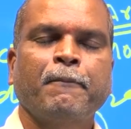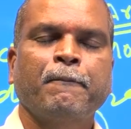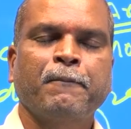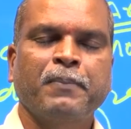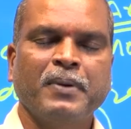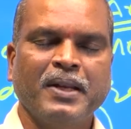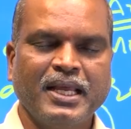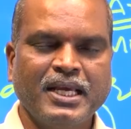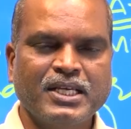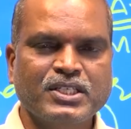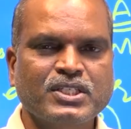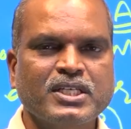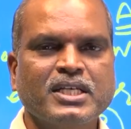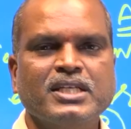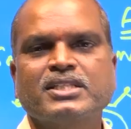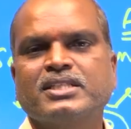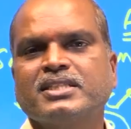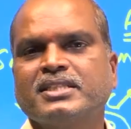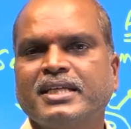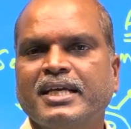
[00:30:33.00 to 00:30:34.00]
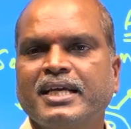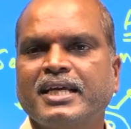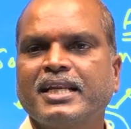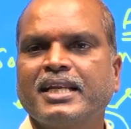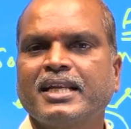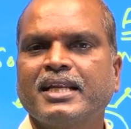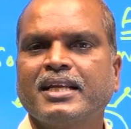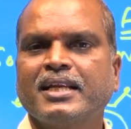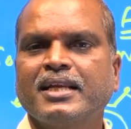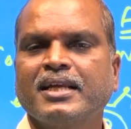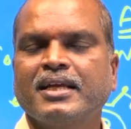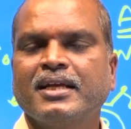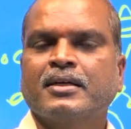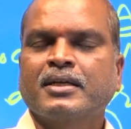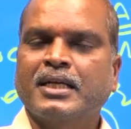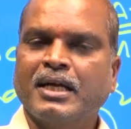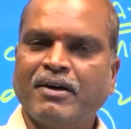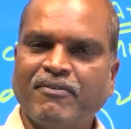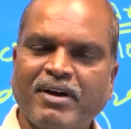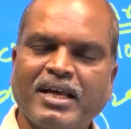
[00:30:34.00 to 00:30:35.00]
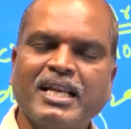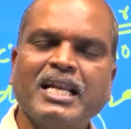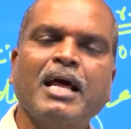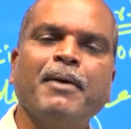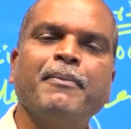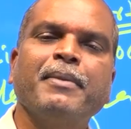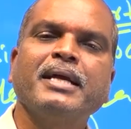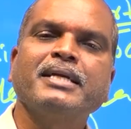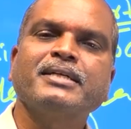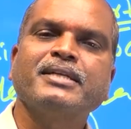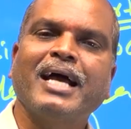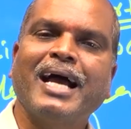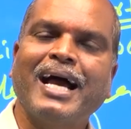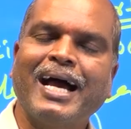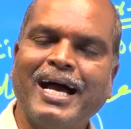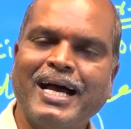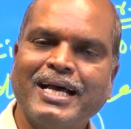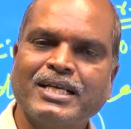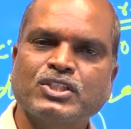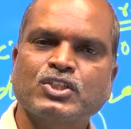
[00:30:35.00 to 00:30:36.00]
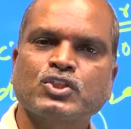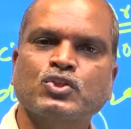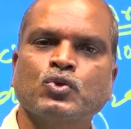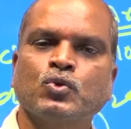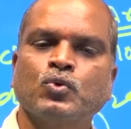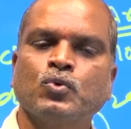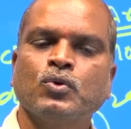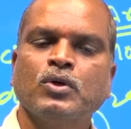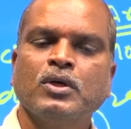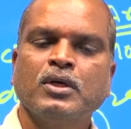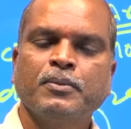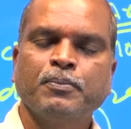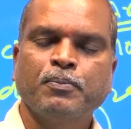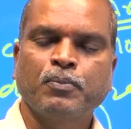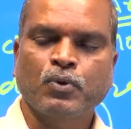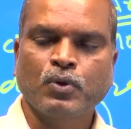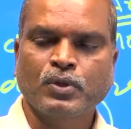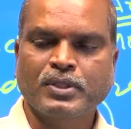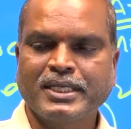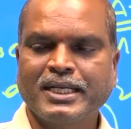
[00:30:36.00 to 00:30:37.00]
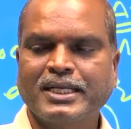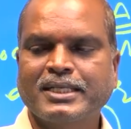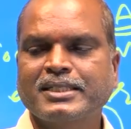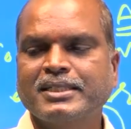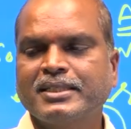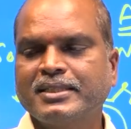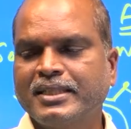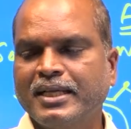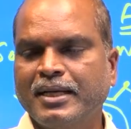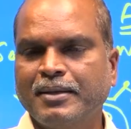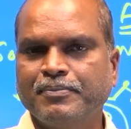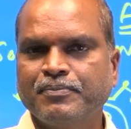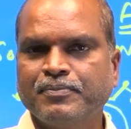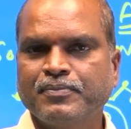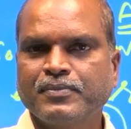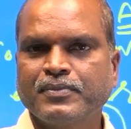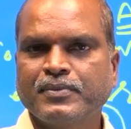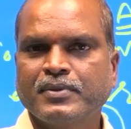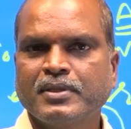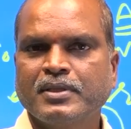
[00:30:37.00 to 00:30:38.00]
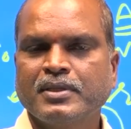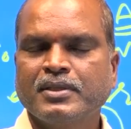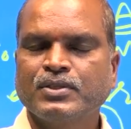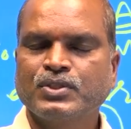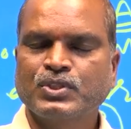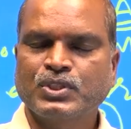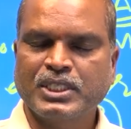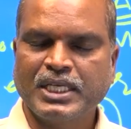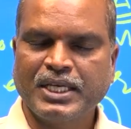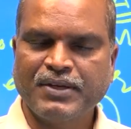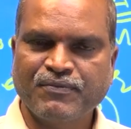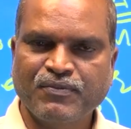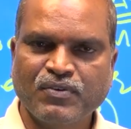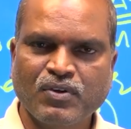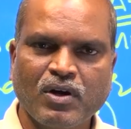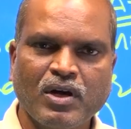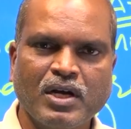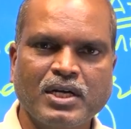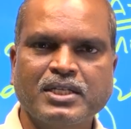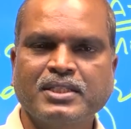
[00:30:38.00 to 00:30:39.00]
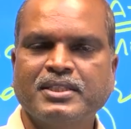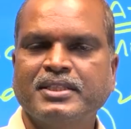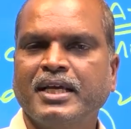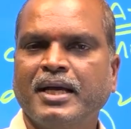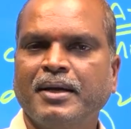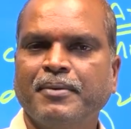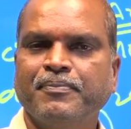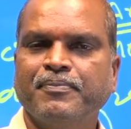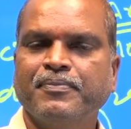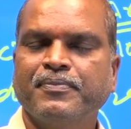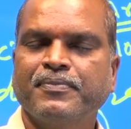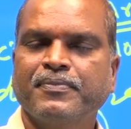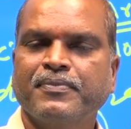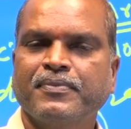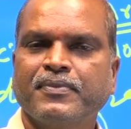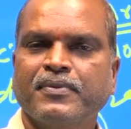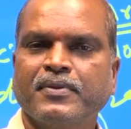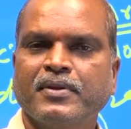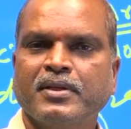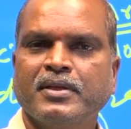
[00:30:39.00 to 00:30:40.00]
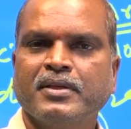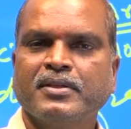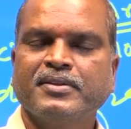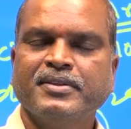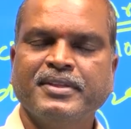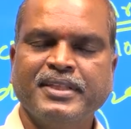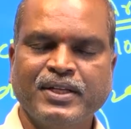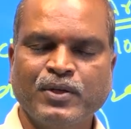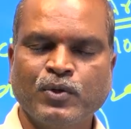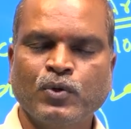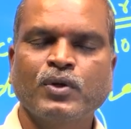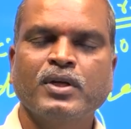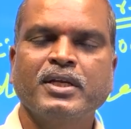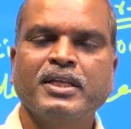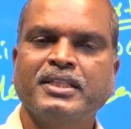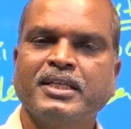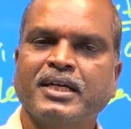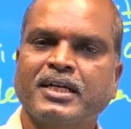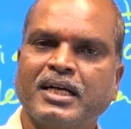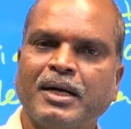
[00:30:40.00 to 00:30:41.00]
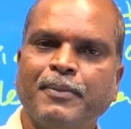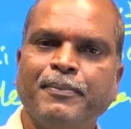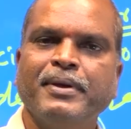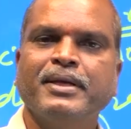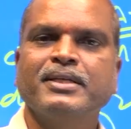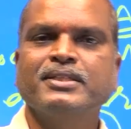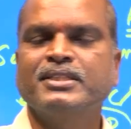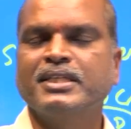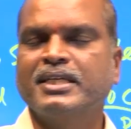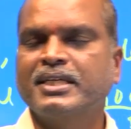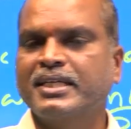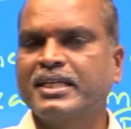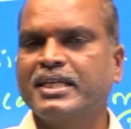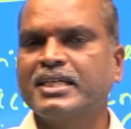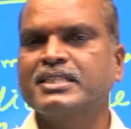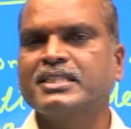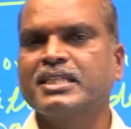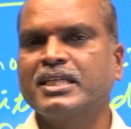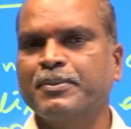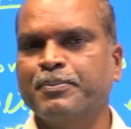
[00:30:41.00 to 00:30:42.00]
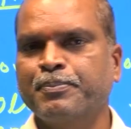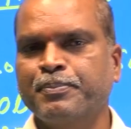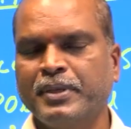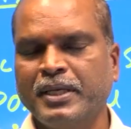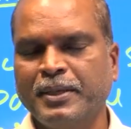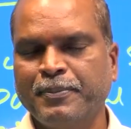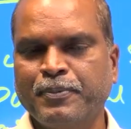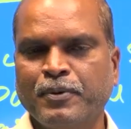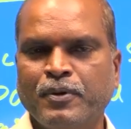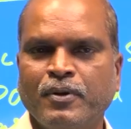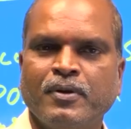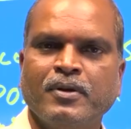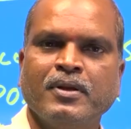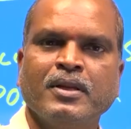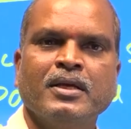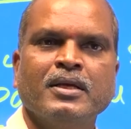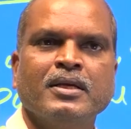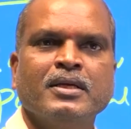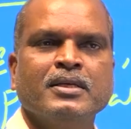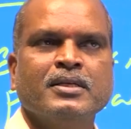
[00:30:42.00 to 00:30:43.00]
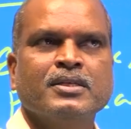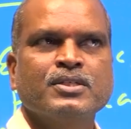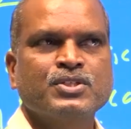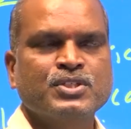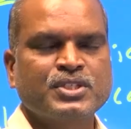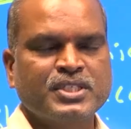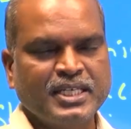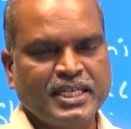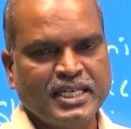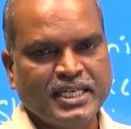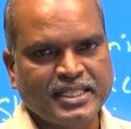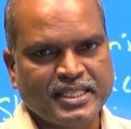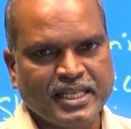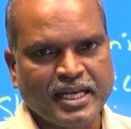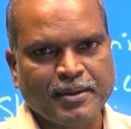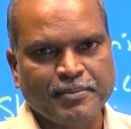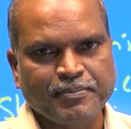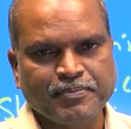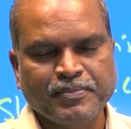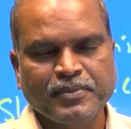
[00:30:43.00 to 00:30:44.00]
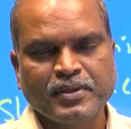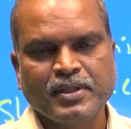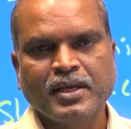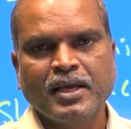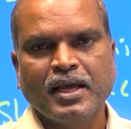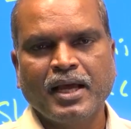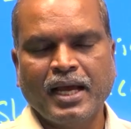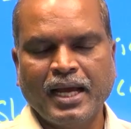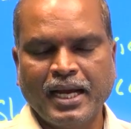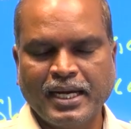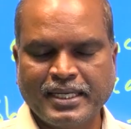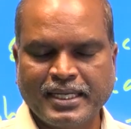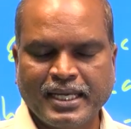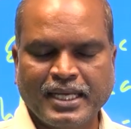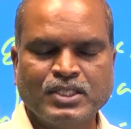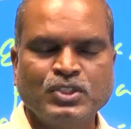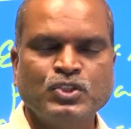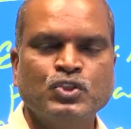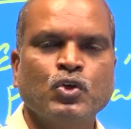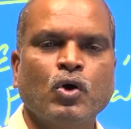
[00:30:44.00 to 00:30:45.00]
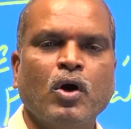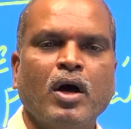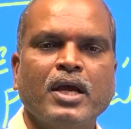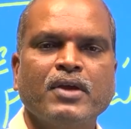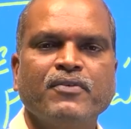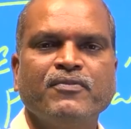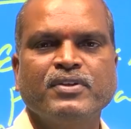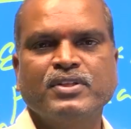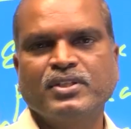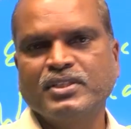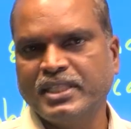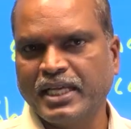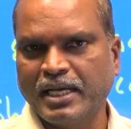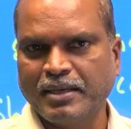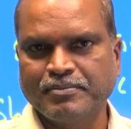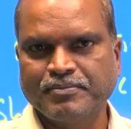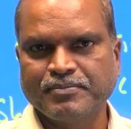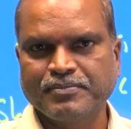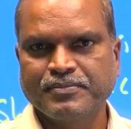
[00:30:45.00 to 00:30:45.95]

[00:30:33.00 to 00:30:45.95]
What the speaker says: places there. Government has to protect them, safeguard them. Then only the coming generation people see them and enjoy with them.